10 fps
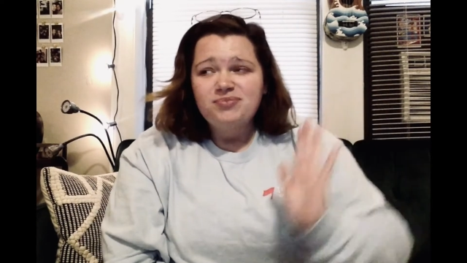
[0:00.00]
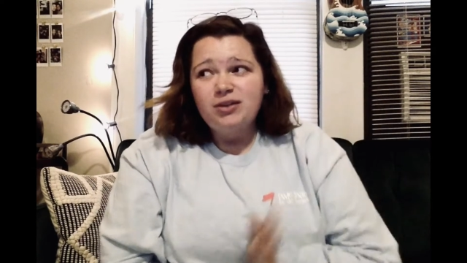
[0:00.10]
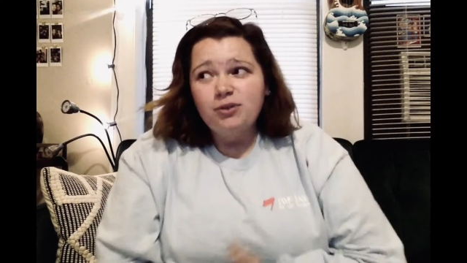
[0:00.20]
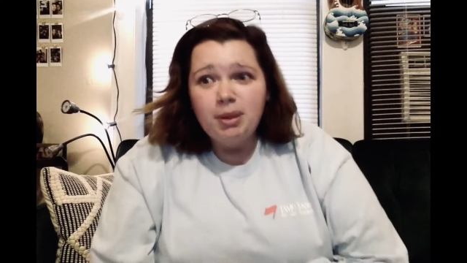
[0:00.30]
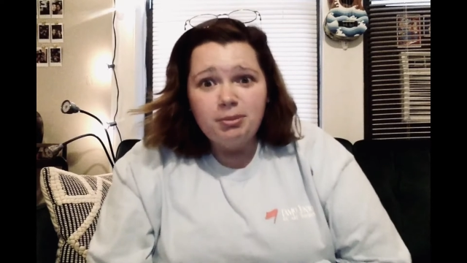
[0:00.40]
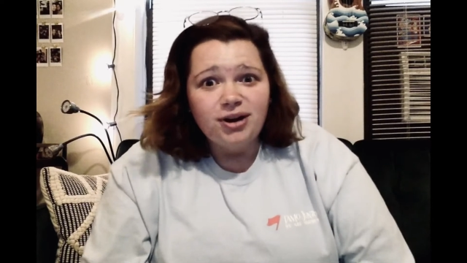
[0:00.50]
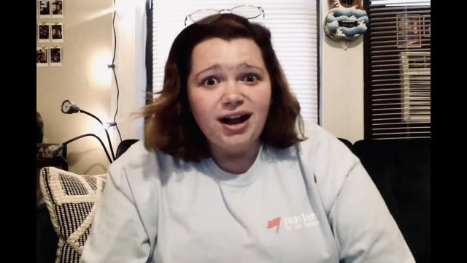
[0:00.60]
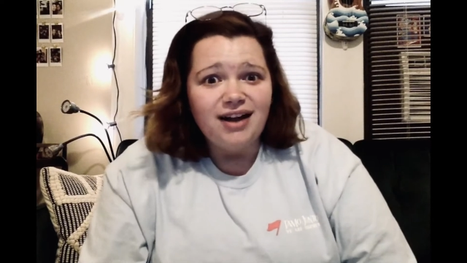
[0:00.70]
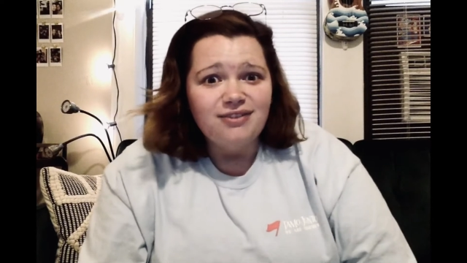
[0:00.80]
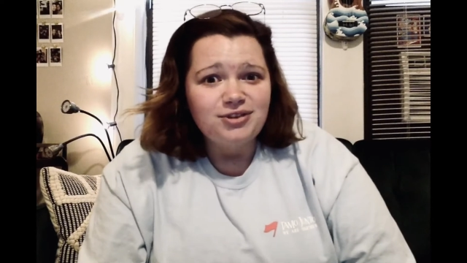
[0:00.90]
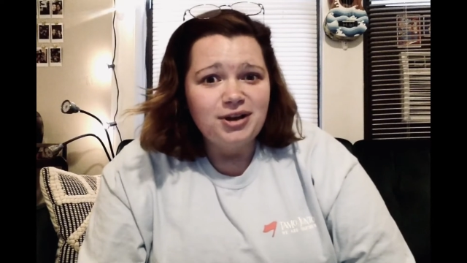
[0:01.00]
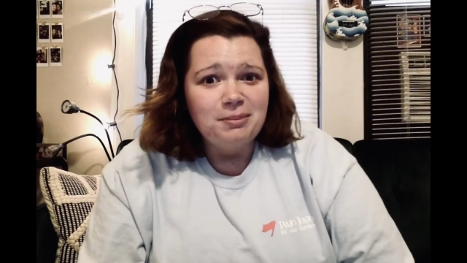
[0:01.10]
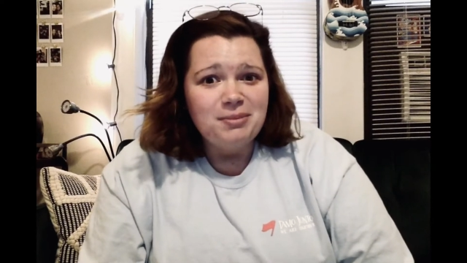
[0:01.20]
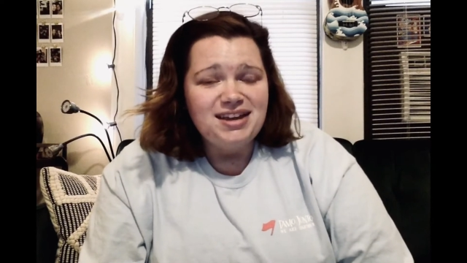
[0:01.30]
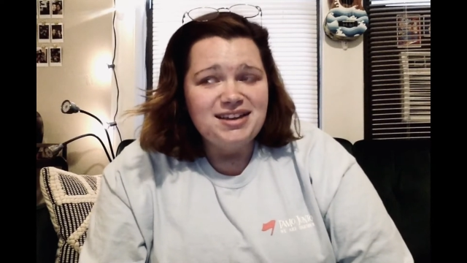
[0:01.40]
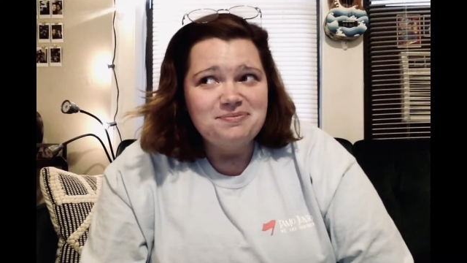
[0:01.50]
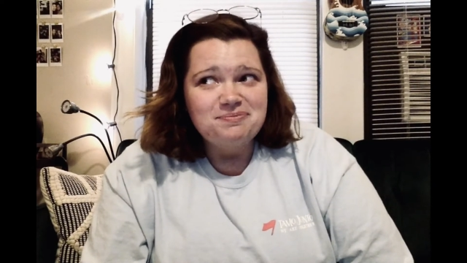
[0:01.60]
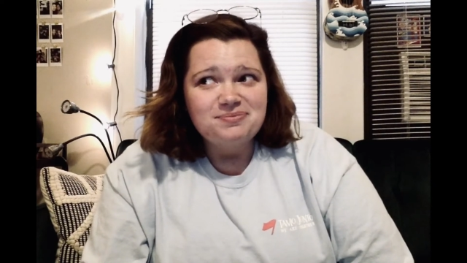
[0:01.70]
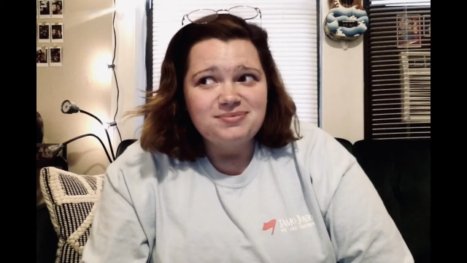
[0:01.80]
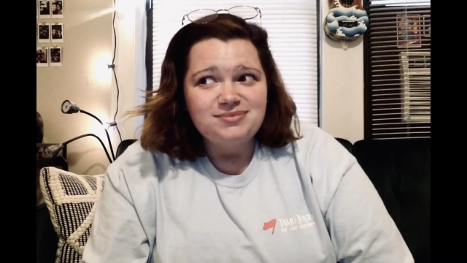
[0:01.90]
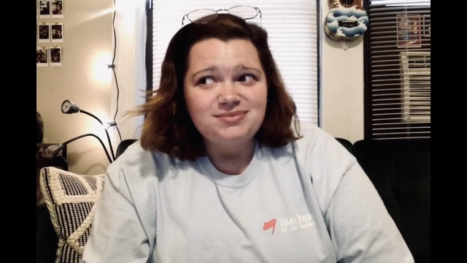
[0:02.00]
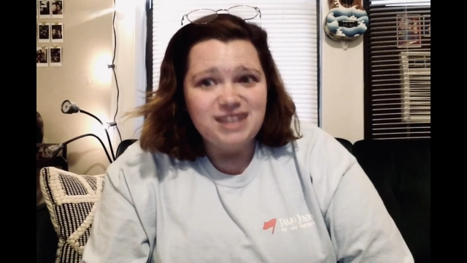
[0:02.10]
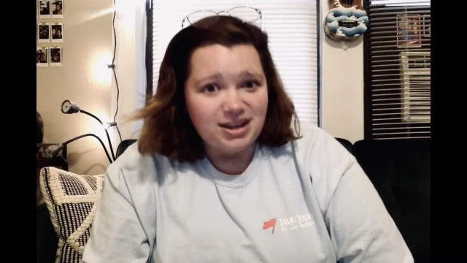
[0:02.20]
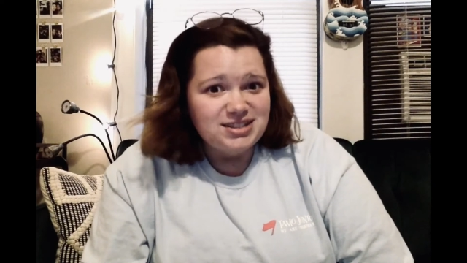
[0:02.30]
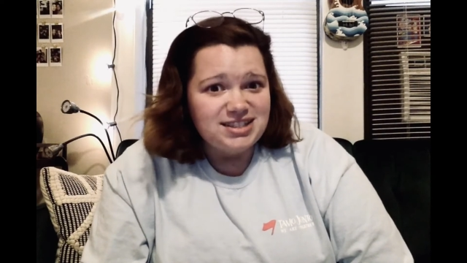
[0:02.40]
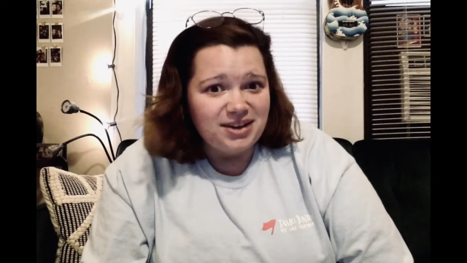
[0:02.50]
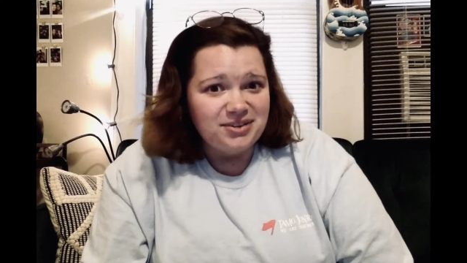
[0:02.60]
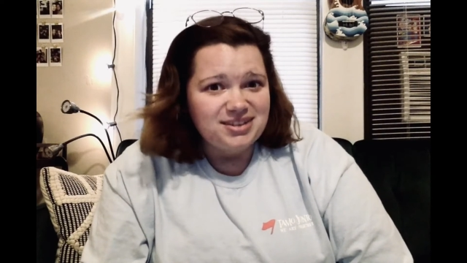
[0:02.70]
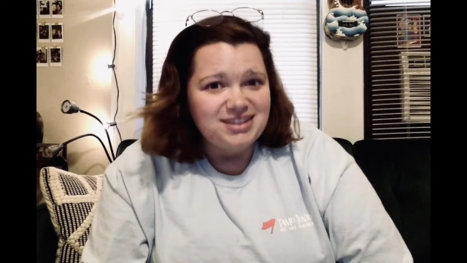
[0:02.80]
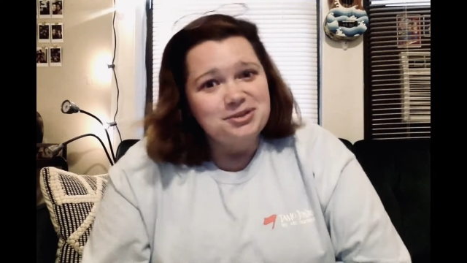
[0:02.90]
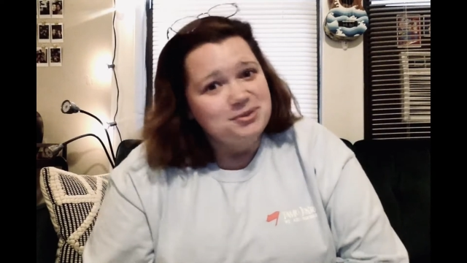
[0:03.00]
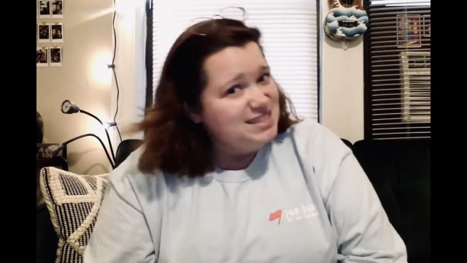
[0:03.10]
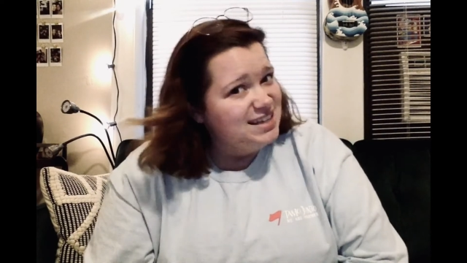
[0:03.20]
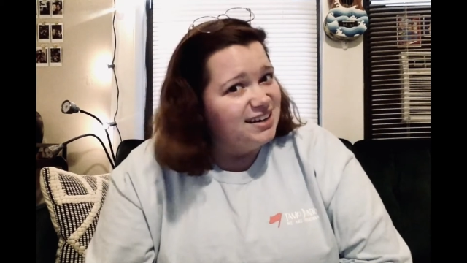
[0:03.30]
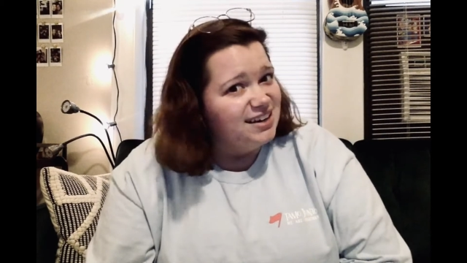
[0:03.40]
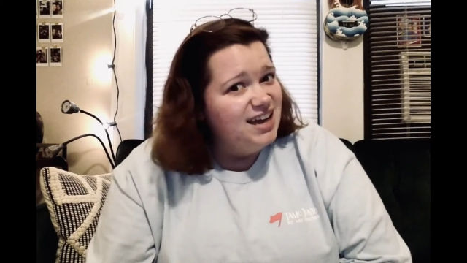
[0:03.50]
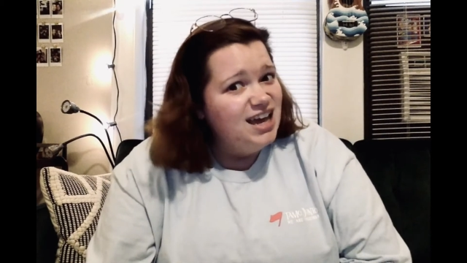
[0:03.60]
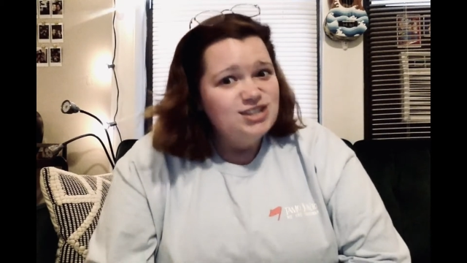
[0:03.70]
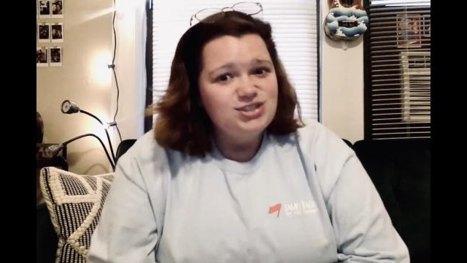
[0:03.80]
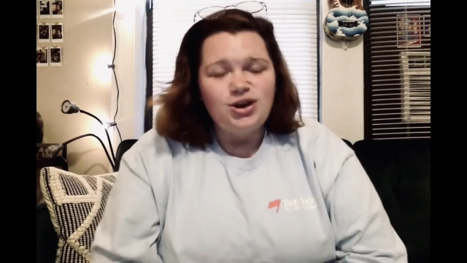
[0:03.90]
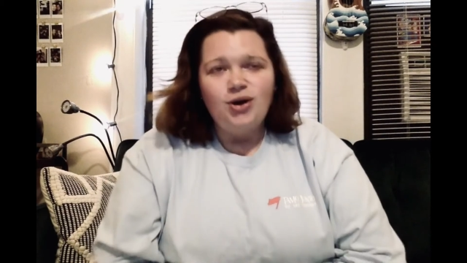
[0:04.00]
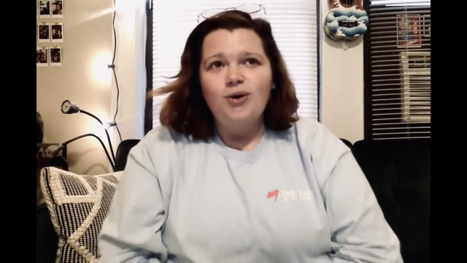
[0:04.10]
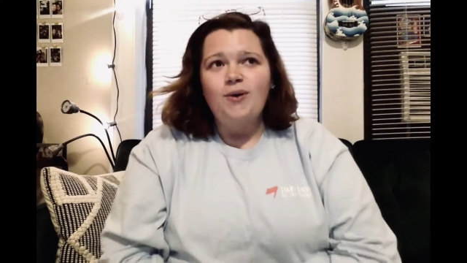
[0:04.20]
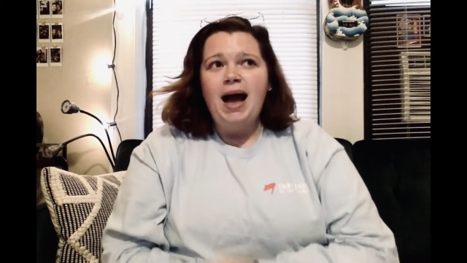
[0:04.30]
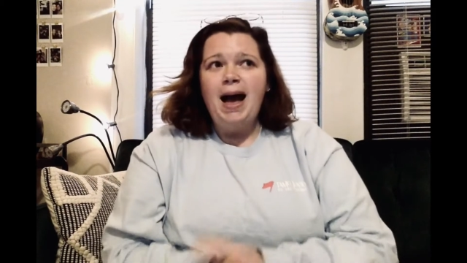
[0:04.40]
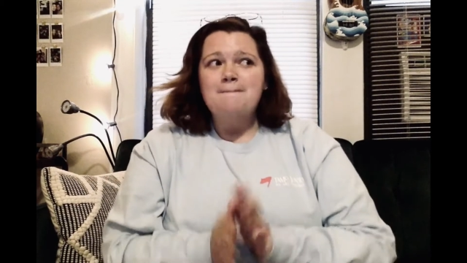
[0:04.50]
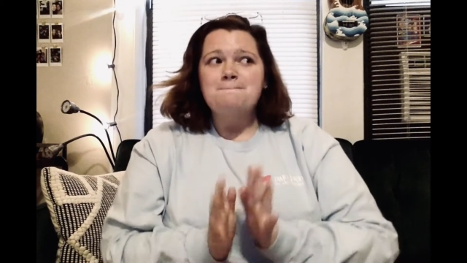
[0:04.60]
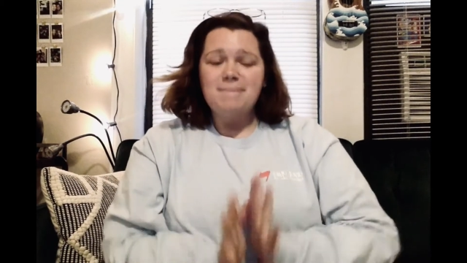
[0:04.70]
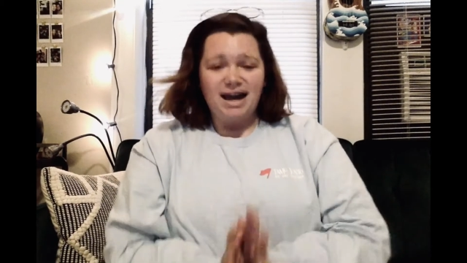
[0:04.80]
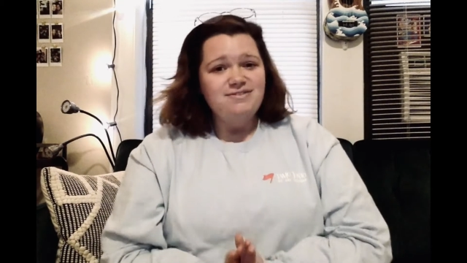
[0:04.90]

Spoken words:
Remember, I'm from down south in Louisiana, so my